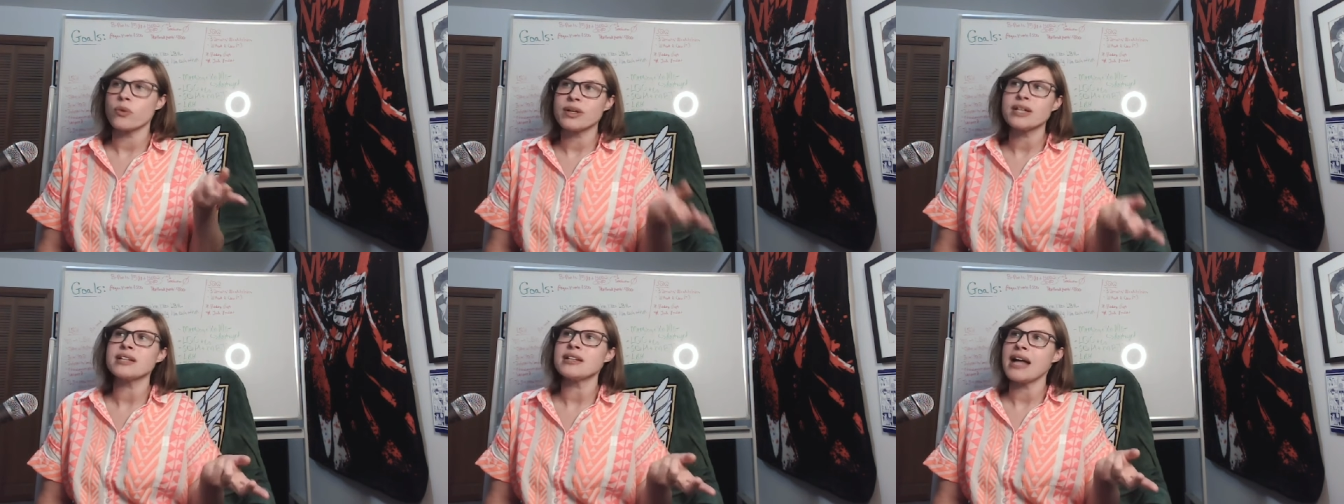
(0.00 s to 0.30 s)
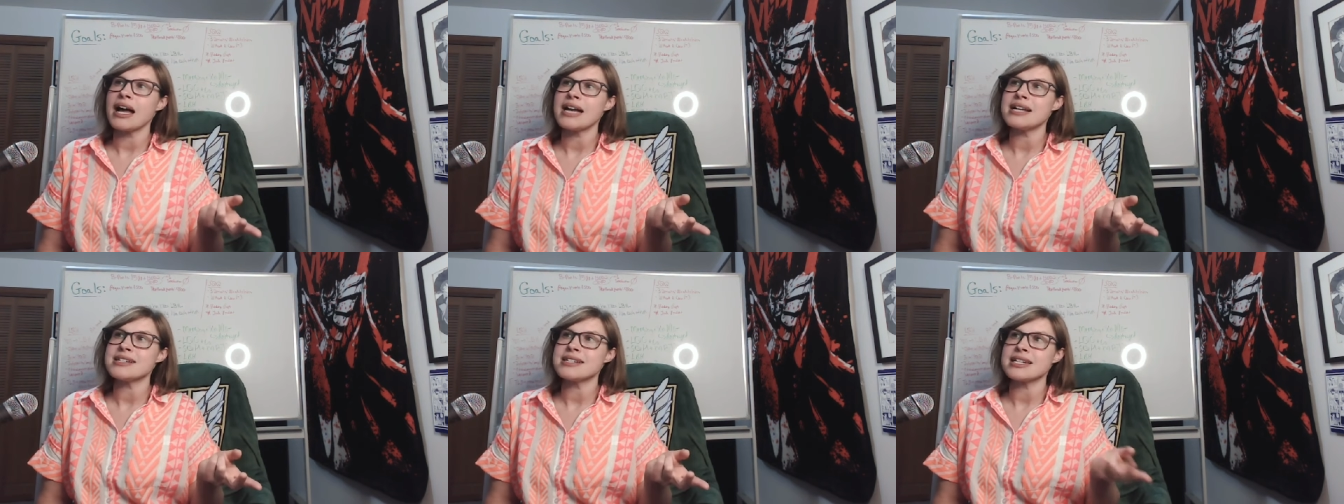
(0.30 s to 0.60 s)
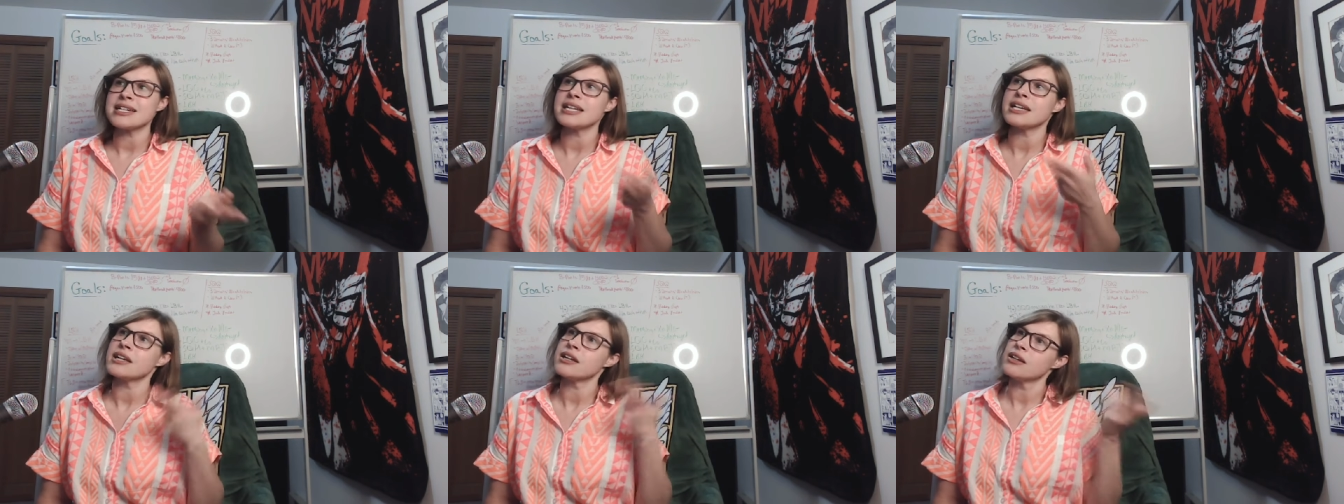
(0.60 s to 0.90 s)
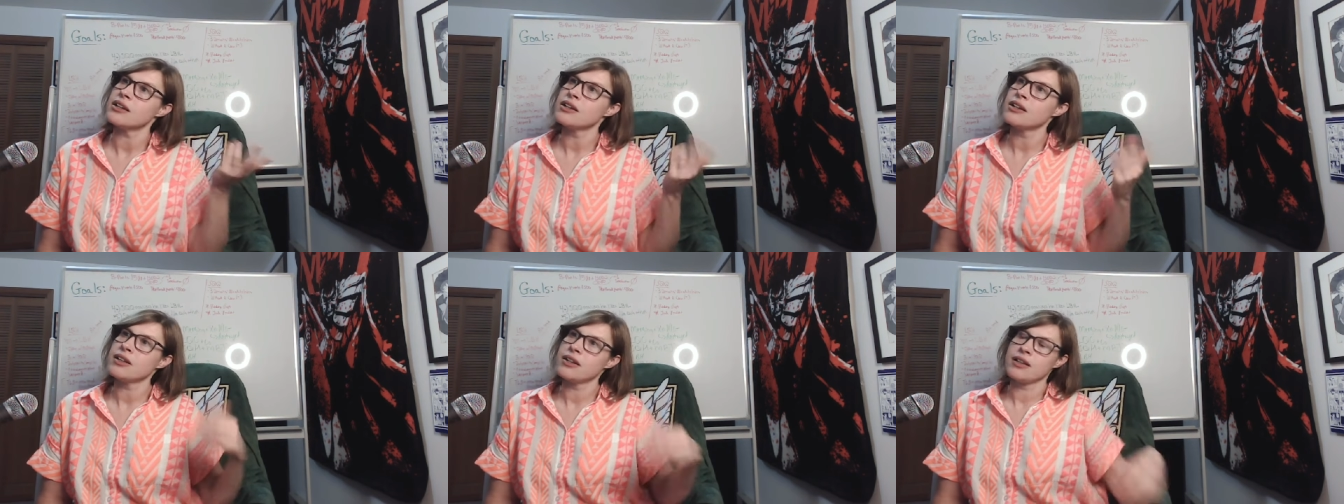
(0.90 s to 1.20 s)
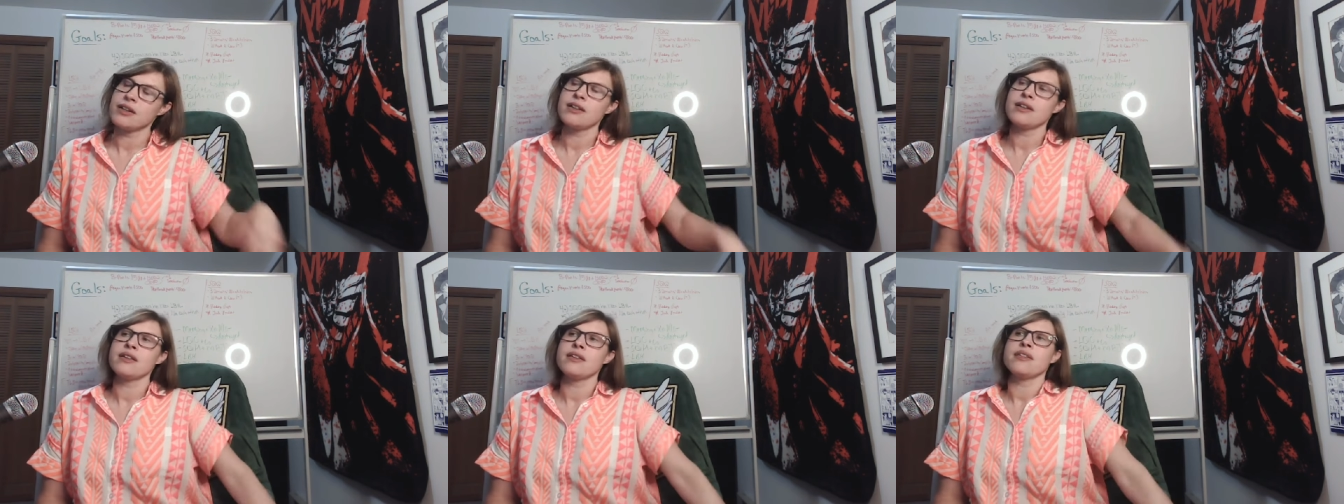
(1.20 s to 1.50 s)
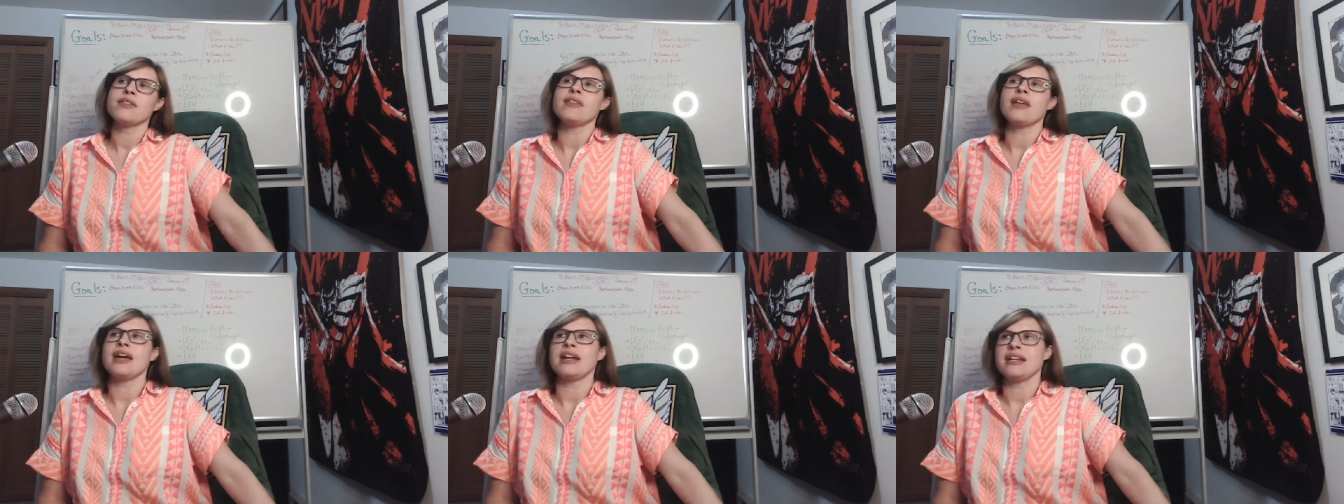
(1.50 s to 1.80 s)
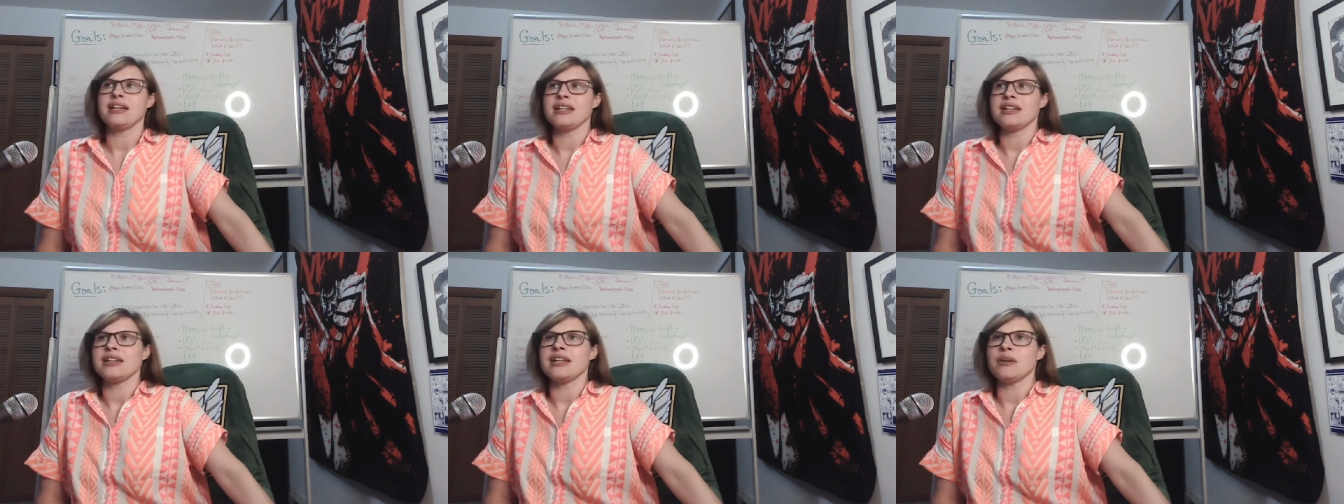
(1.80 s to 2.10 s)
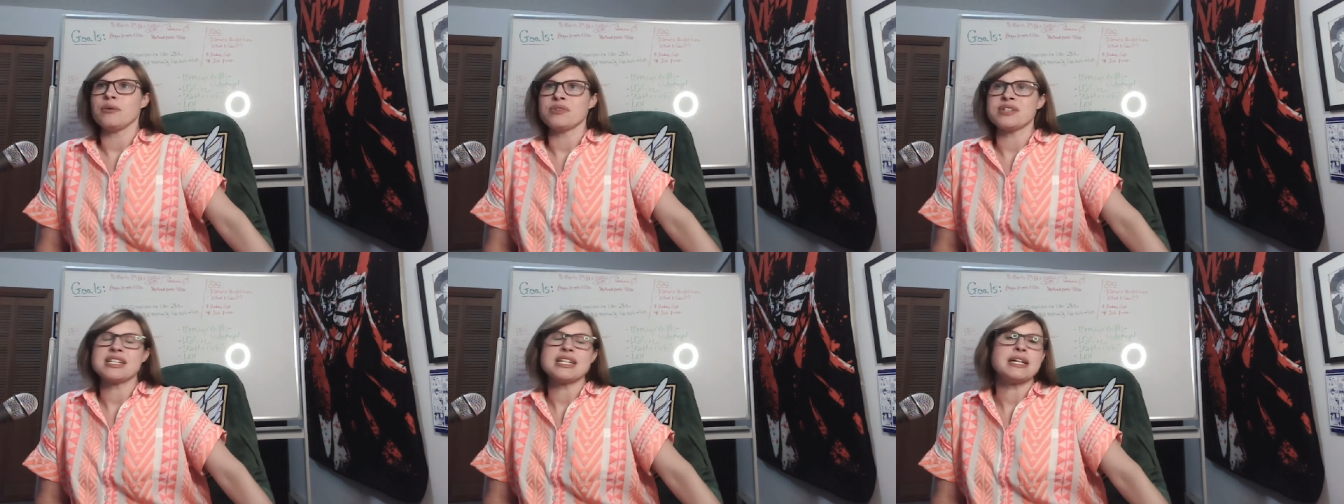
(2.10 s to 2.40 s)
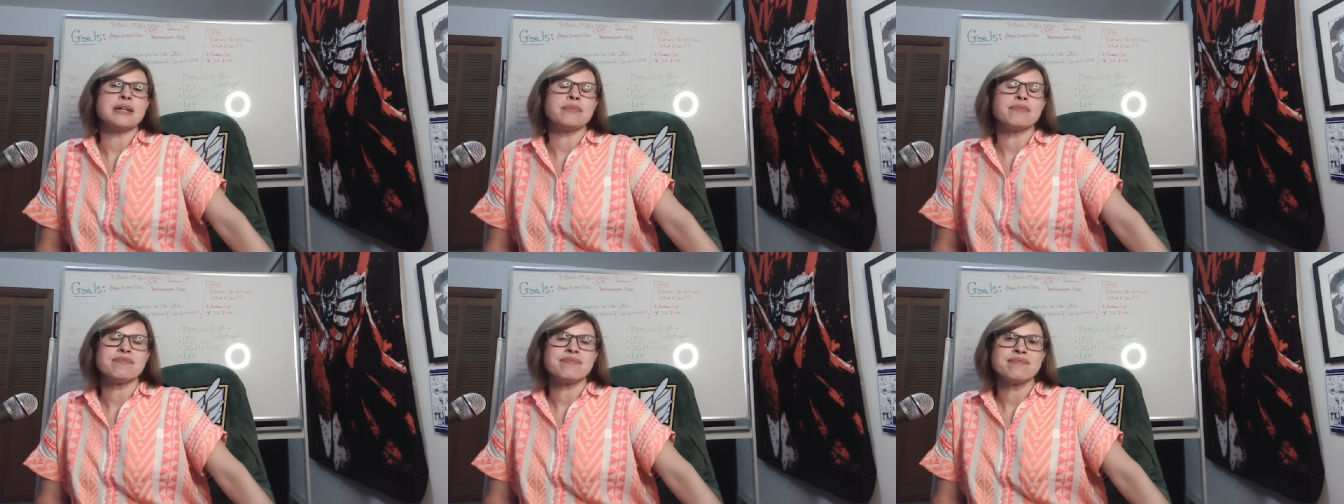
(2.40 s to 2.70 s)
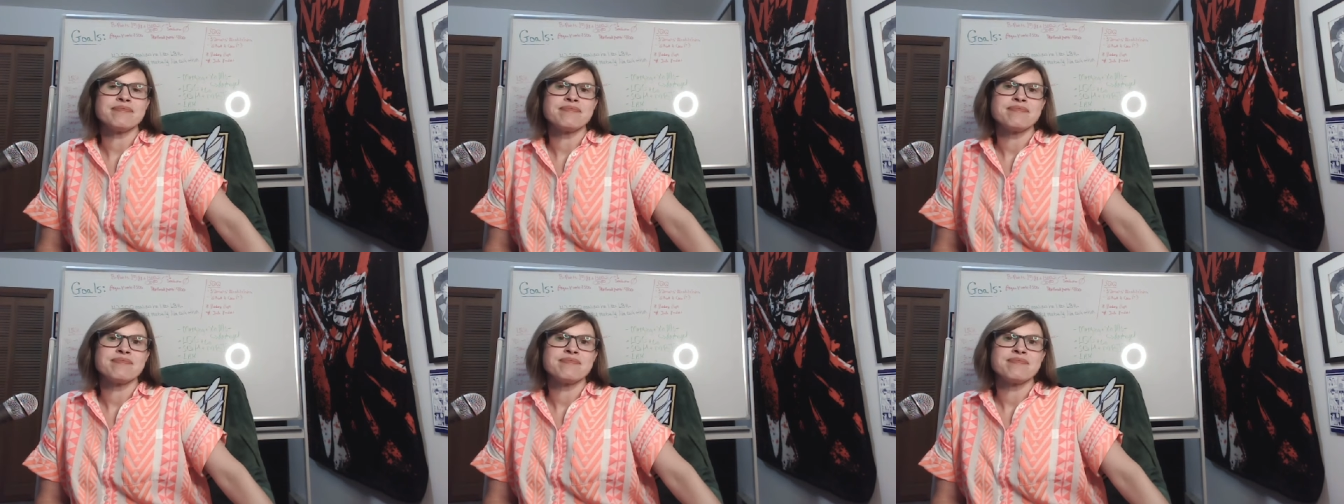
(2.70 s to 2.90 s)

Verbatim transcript: realizing that it was him.